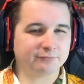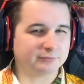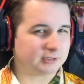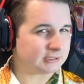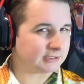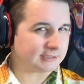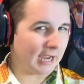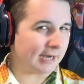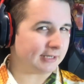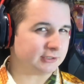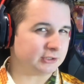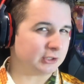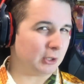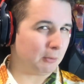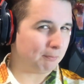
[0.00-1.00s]
decided
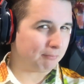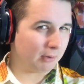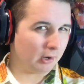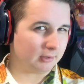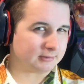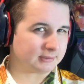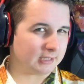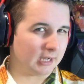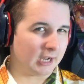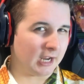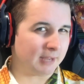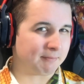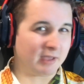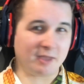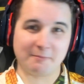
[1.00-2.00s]
to go
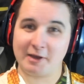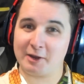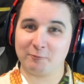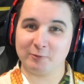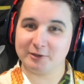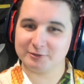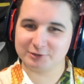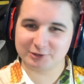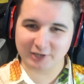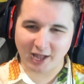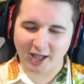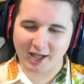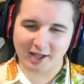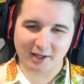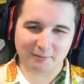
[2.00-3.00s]
part-time at my real
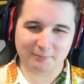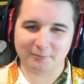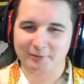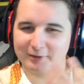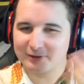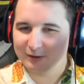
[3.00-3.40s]
job.